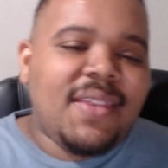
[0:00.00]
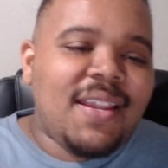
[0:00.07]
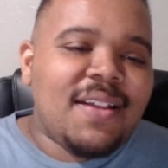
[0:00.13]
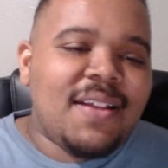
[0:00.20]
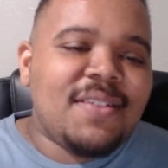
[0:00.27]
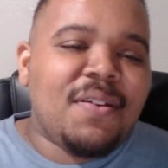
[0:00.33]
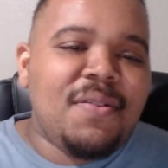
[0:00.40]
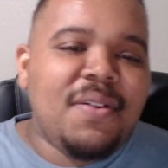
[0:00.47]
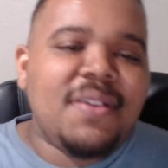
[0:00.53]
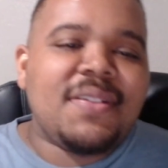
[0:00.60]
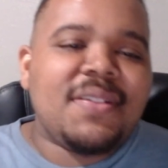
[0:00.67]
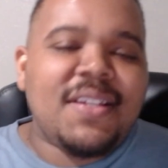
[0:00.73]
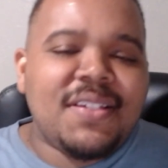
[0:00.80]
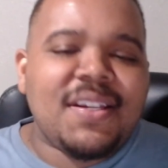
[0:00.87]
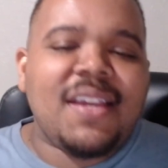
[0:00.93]
So you can
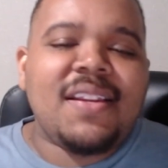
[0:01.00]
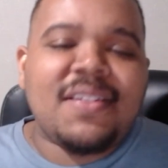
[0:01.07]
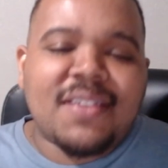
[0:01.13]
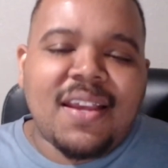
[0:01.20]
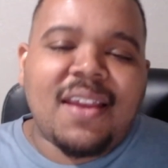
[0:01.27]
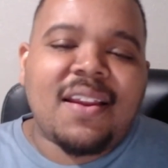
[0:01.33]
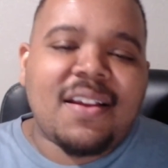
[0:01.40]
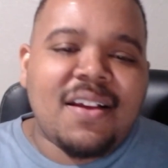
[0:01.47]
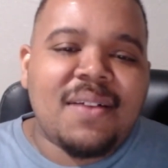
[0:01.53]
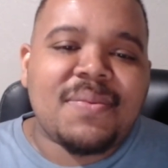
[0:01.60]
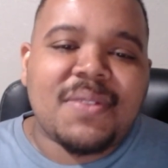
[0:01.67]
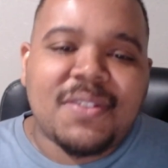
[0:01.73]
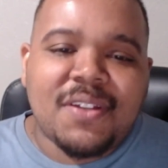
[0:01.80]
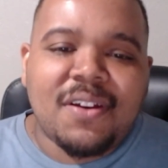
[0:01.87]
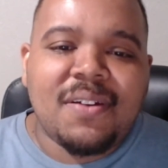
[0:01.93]
see Jadis kind of comes
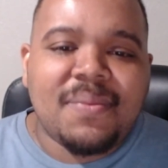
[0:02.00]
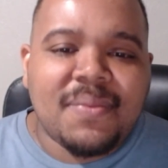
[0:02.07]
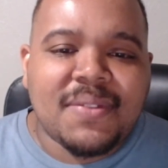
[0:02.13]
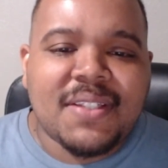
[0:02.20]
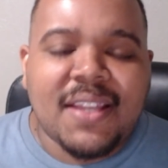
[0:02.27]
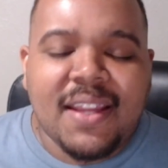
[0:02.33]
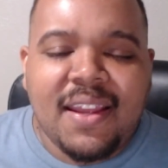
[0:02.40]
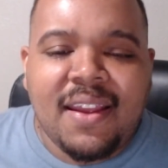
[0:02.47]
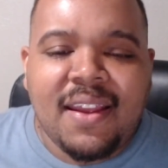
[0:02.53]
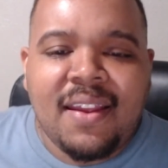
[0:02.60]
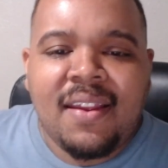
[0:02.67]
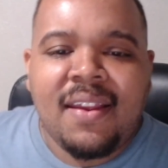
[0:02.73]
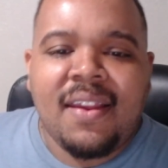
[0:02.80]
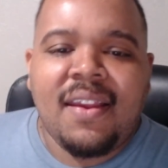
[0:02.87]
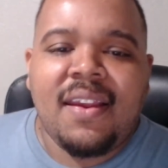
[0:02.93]
to terms to that,
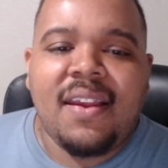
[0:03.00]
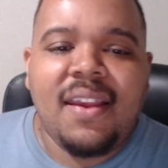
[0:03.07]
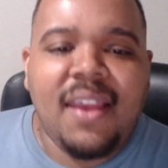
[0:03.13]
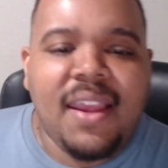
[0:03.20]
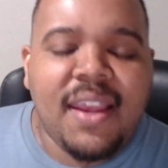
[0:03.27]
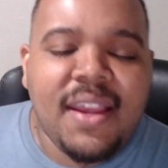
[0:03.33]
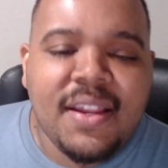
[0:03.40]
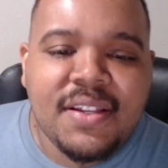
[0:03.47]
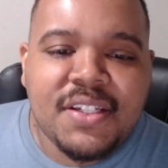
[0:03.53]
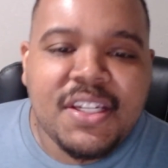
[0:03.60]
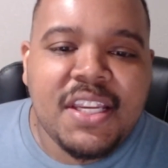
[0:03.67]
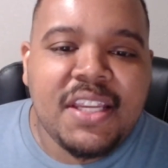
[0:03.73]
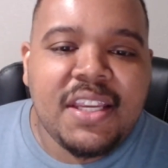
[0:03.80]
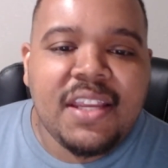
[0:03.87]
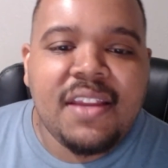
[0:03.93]
and
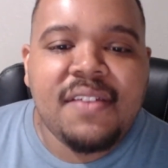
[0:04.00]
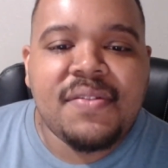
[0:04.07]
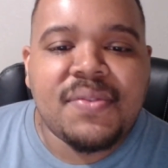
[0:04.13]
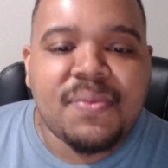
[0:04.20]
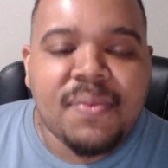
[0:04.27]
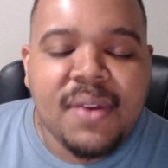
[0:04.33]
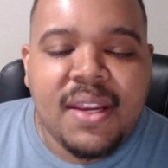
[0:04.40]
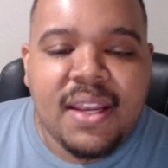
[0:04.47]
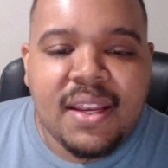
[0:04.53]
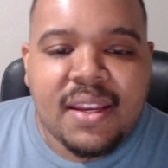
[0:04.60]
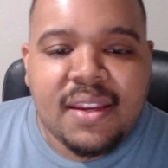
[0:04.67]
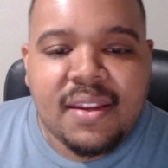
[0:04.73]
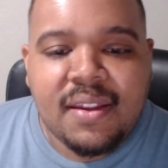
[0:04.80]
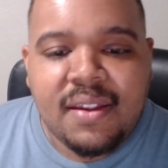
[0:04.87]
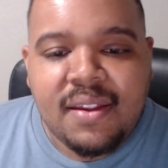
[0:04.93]
she gives
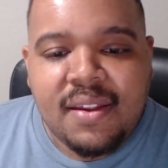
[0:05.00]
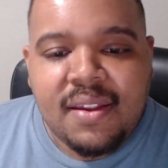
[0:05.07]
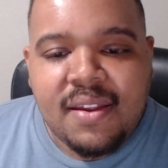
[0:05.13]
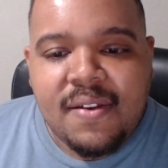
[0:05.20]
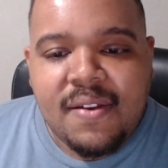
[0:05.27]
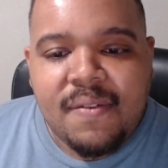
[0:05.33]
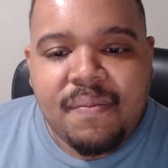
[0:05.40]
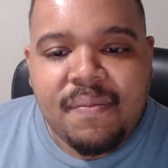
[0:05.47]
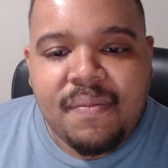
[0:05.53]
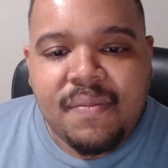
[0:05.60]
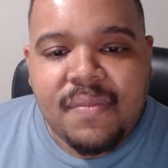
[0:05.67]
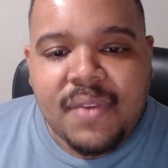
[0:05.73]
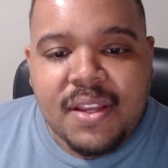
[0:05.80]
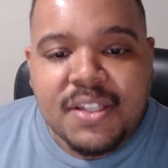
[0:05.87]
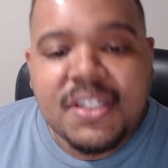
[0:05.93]
Rick,
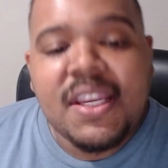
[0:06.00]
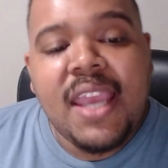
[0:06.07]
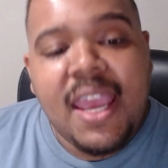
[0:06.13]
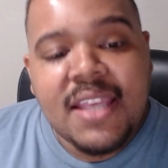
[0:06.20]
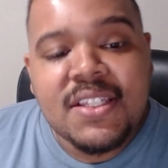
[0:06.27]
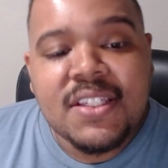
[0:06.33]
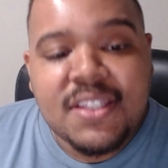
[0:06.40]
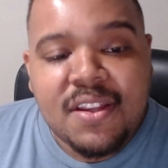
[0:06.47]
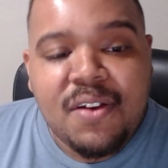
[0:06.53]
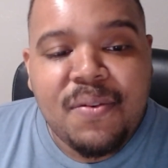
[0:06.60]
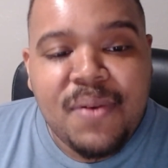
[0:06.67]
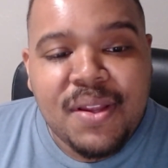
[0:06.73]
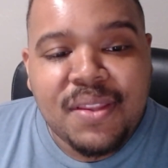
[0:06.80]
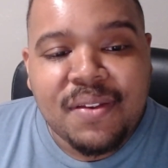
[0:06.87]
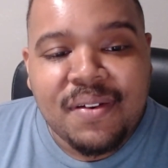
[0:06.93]
because she has it still
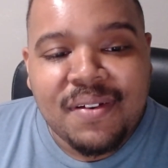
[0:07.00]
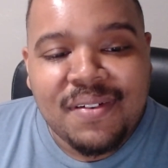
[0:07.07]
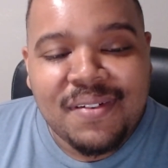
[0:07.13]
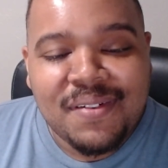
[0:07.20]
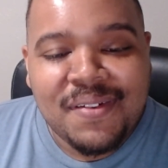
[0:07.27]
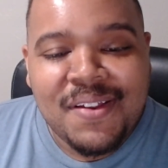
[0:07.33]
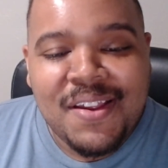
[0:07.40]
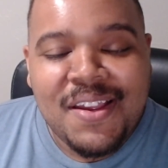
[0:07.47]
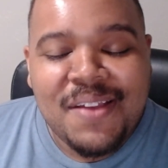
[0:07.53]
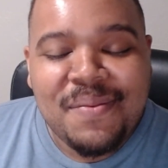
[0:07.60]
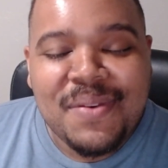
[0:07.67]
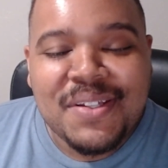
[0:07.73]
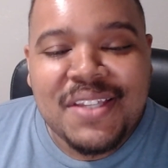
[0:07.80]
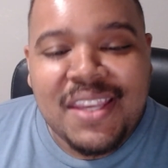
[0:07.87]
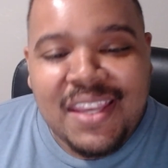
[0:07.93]
with her,
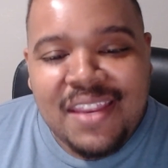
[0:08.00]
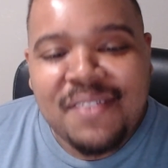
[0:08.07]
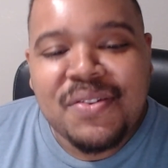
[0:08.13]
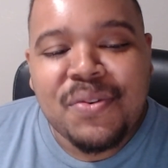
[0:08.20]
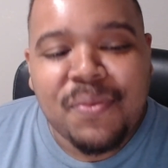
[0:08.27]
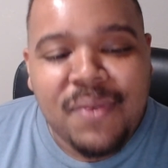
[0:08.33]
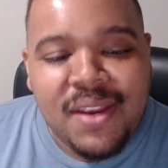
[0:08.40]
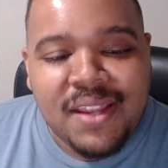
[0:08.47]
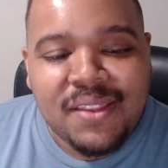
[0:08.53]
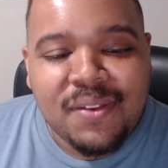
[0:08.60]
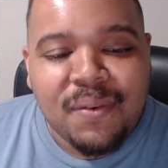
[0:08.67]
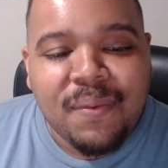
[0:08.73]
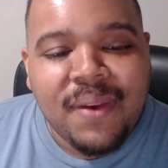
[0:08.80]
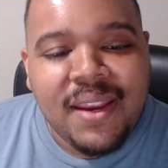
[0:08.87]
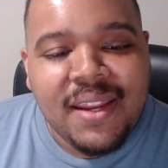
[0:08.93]
but she gives Rick the
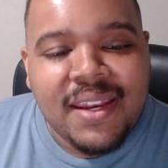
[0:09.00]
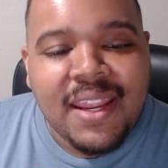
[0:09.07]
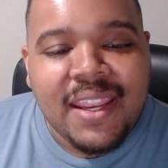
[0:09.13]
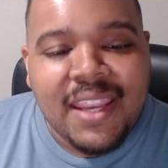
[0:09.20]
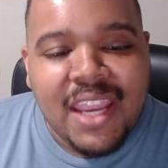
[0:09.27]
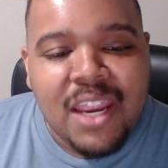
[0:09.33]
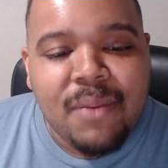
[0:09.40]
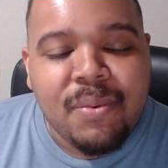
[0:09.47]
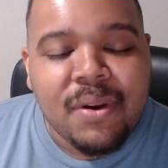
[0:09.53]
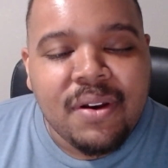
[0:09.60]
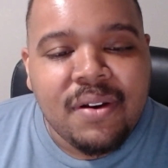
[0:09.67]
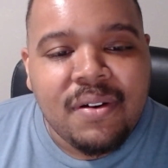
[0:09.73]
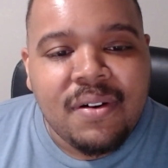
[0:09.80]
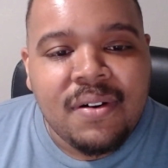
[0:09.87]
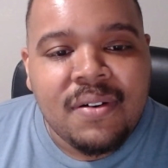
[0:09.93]
ring that
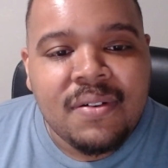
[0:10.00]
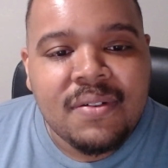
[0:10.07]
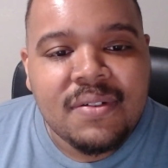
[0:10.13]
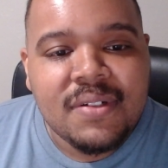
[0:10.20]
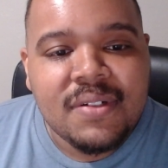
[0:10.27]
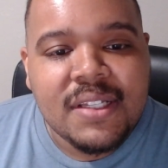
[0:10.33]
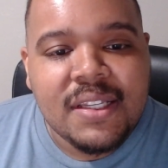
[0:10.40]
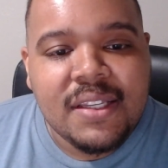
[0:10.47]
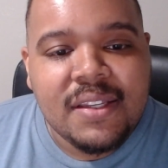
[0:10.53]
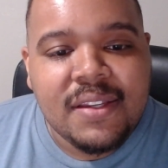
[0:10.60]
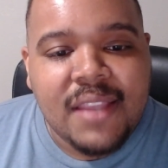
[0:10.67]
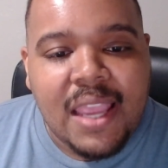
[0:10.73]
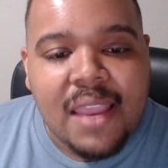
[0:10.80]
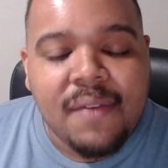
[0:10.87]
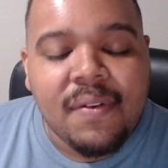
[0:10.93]
Gabriel
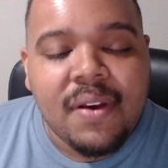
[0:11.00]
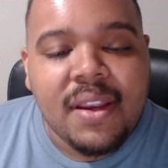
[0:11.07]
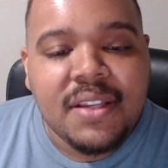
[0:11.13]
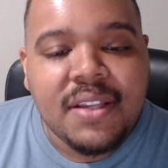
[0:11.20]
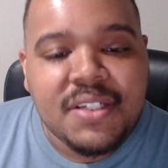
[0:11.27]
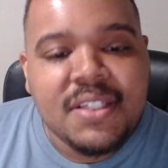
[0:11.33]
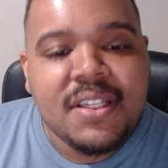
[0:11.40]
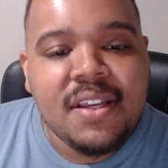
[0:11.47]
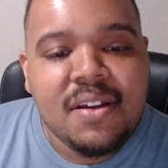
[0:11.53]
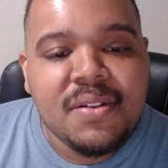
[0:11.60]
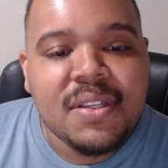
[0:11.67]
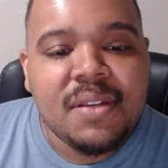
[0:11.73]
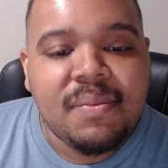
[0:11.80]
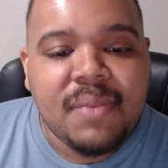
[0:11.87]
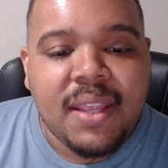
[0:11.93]
gave her, and she tells
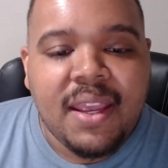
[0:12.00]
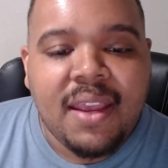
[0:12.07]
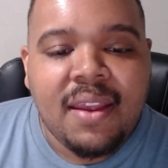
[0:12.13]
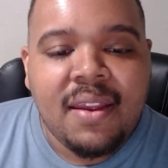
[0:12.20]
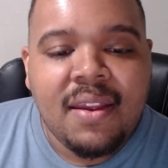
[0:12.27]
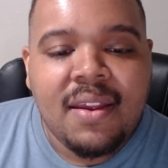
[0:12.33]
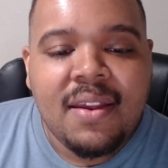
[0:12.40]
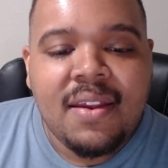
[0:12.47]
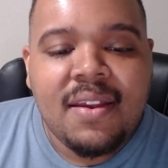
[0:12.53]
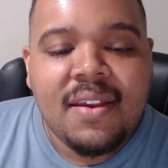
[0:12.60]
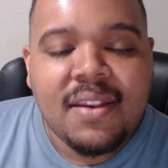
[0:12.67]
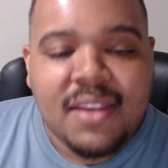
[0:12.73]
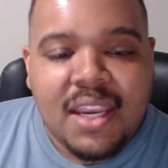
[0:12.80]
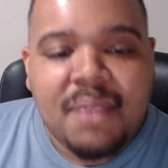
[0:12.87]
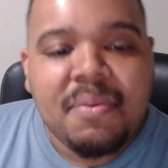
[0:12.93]
him that
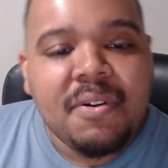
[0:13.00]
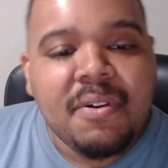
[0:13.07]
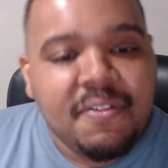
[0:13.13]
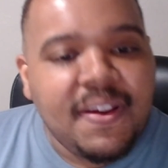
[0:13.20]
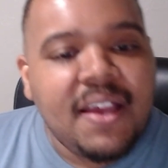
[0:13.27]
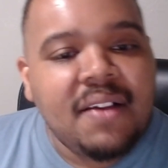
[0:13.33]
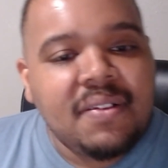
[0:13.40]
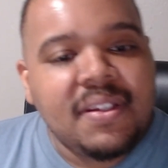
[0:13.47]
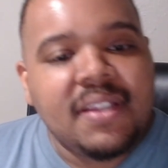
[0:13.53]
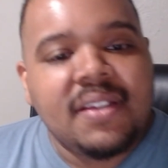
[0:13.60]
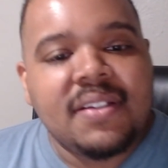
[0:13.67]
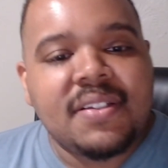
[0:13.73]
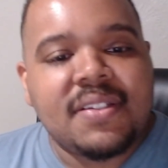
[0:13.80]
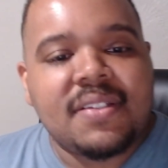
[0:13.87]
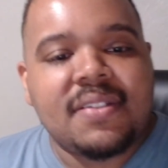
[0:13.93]
Gabriel found
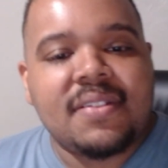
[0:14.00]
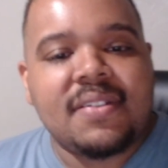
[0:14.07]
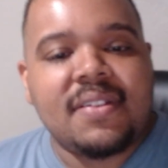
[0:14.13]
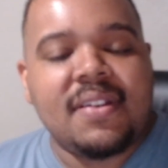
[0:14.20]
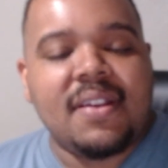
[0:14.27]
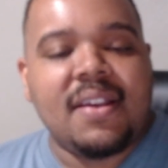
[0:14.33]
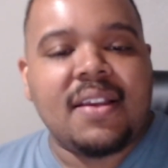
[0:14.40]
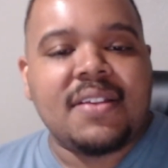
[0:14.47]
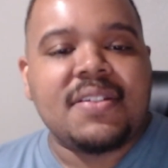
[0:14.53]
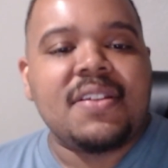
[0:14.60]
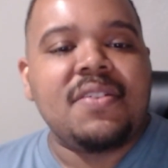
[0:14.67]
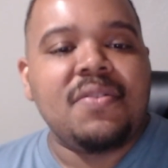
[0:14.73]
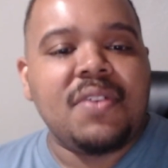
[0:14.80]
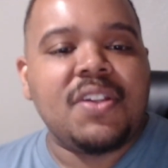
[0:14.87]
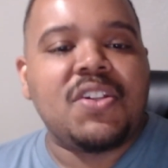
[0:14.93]
this because he
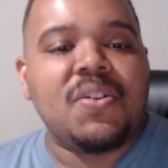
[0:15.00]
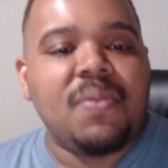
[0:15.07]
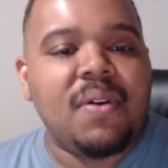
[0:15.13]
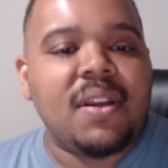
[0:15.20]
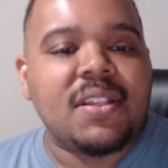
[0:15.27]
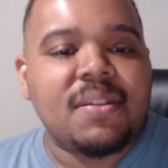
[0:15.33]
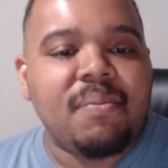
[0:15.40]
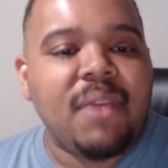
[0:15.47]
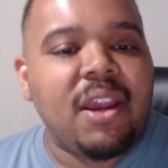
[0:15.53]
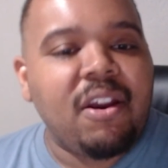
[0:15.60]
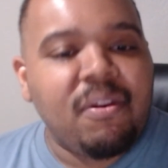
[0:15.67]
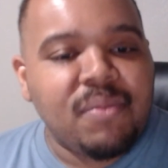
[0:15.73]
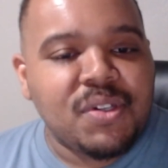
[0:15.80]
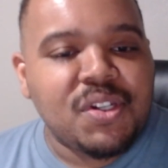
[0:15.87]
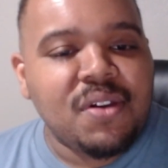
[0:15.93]
knew that she wanted to marry
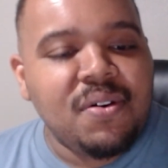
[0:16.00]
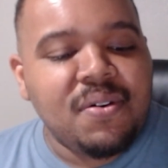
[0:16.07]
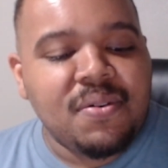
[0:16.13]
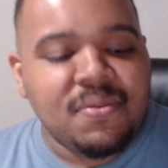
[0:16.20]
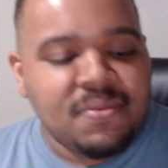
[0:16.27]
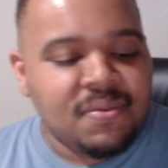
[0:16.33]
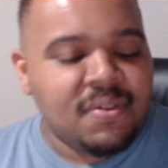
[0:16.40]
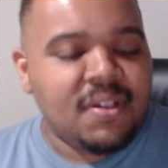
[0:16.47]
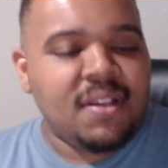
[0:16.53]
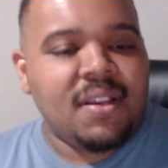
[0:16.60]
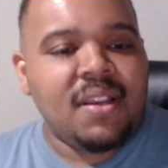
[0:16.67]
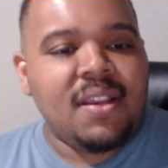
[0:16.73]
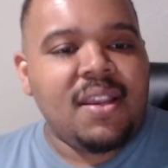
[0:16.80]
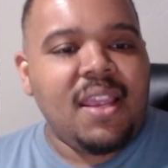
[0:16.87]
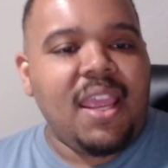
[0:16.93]
Michonne,
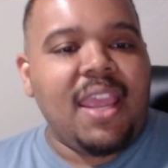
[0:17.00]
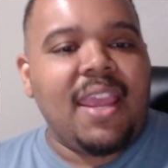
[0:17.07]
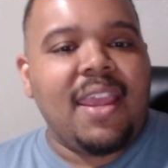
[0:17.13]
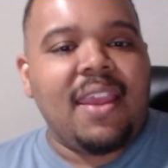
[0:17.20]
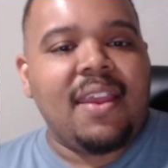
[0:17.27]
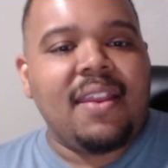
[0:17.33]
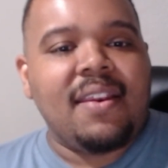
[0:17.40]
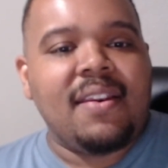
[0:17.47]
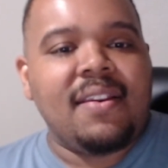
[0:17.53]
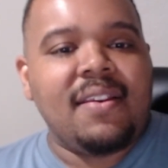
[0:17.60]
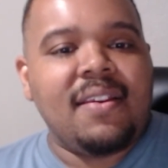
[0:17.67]
and